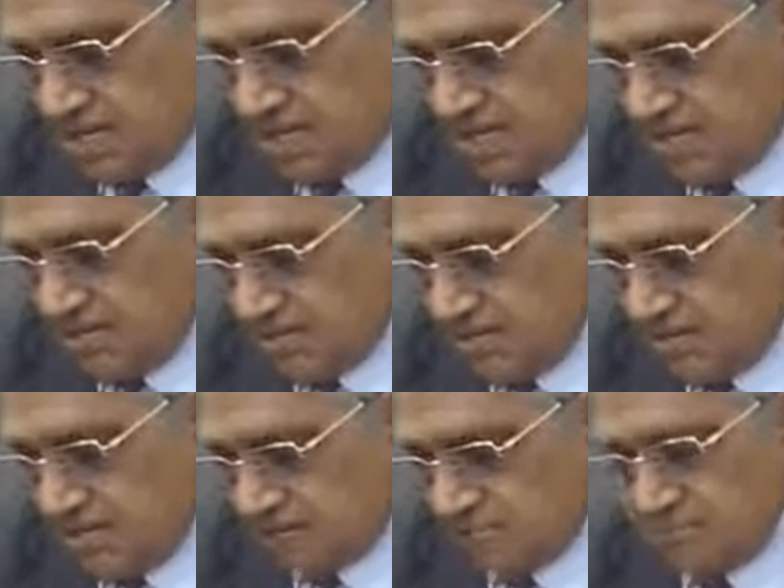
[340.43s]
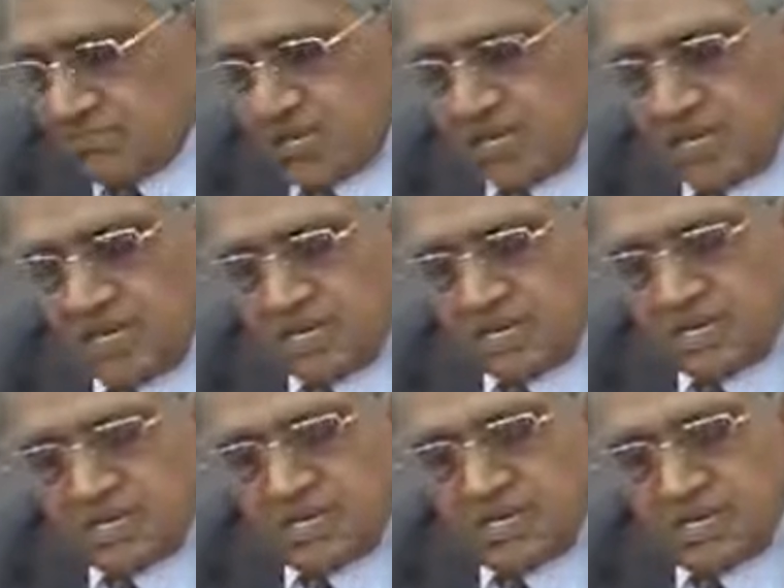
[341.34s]
is
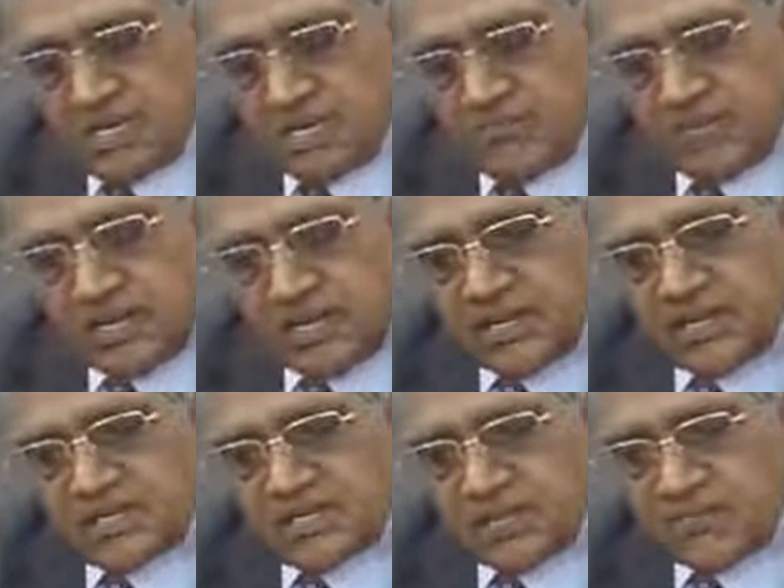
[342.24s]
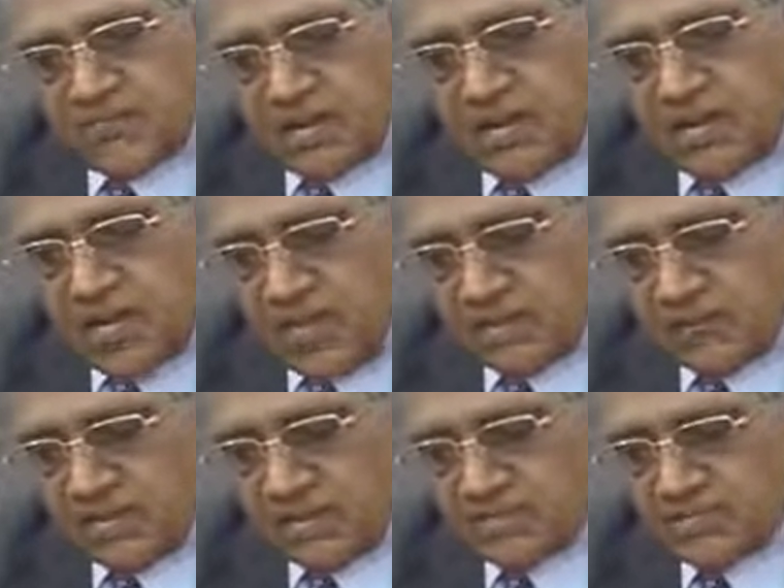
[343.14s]
written in a very simple
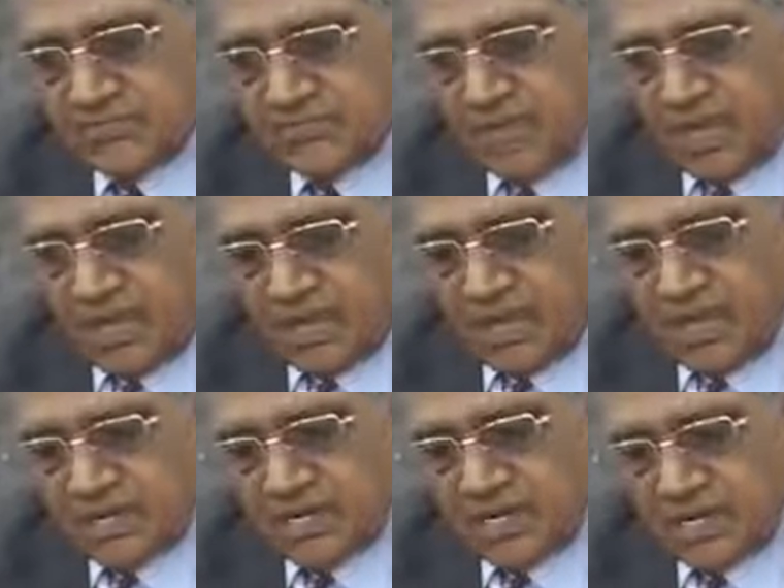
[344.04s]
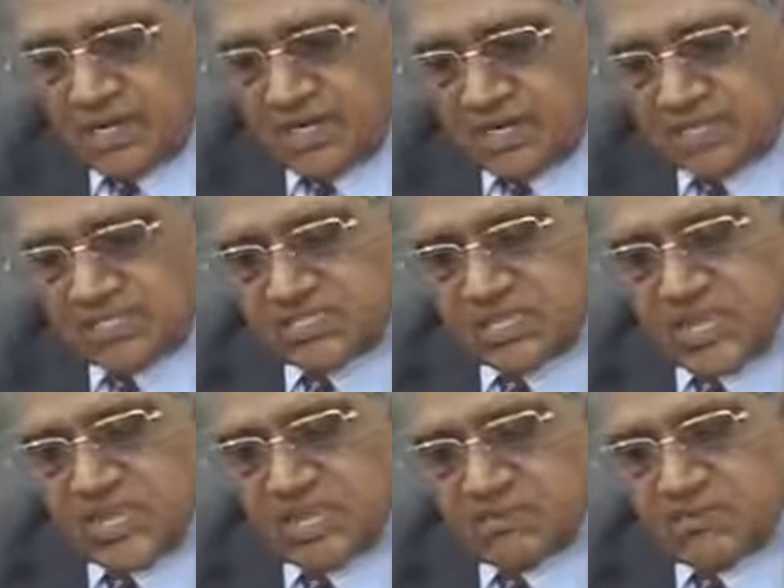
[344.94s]
language and
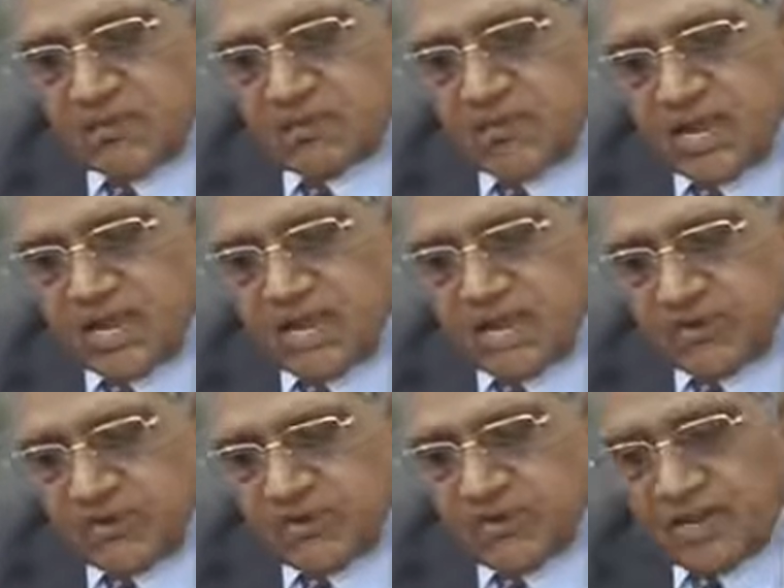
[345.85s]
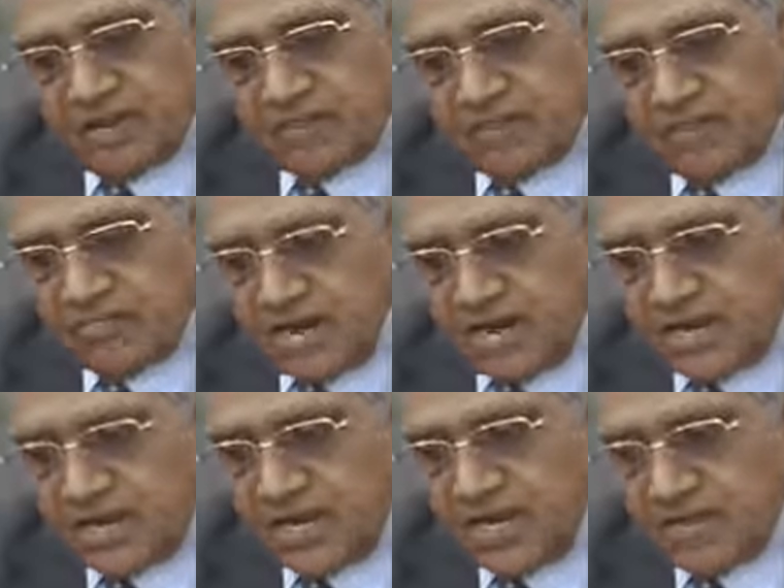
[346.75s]
understandable by everyone. The
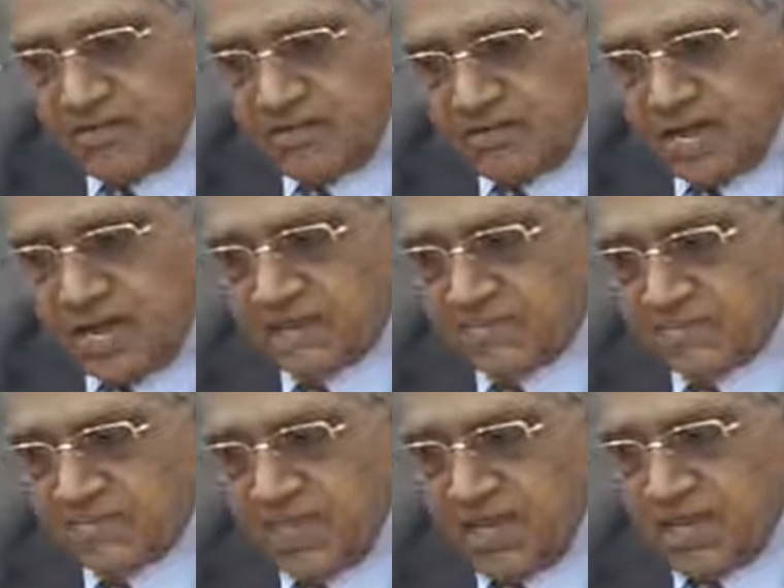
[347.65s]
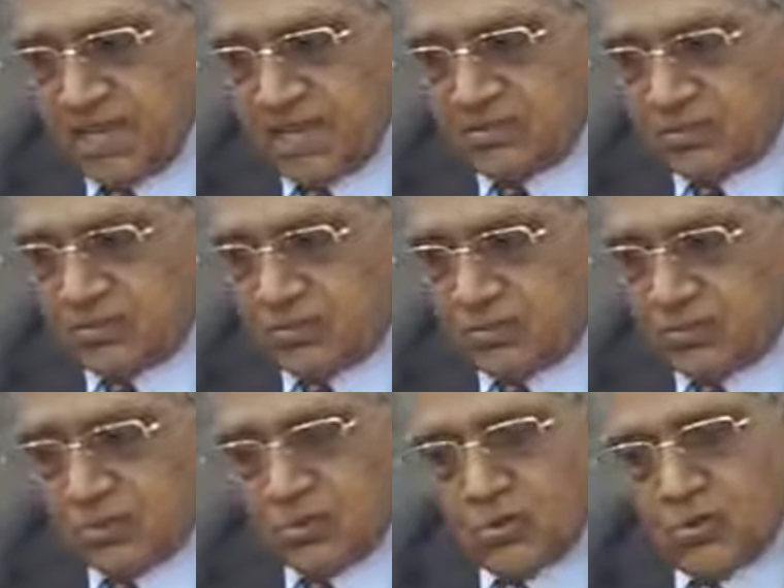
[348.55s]
idea was
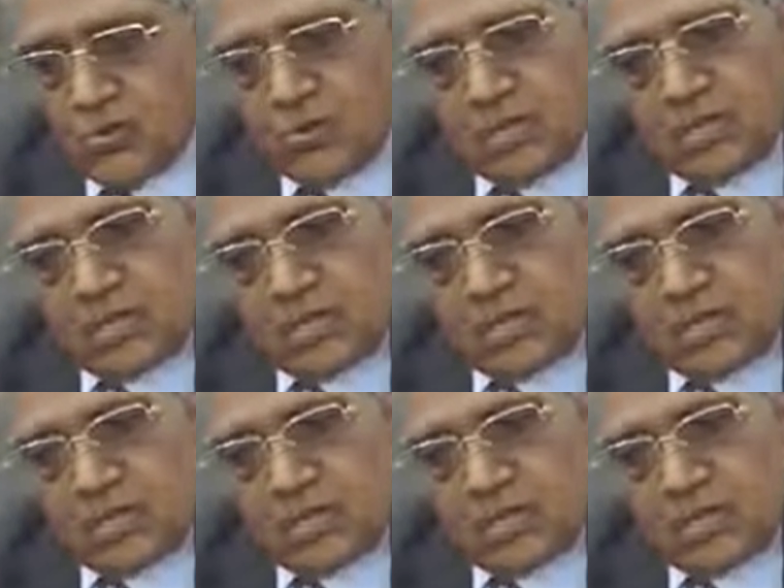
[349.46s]
to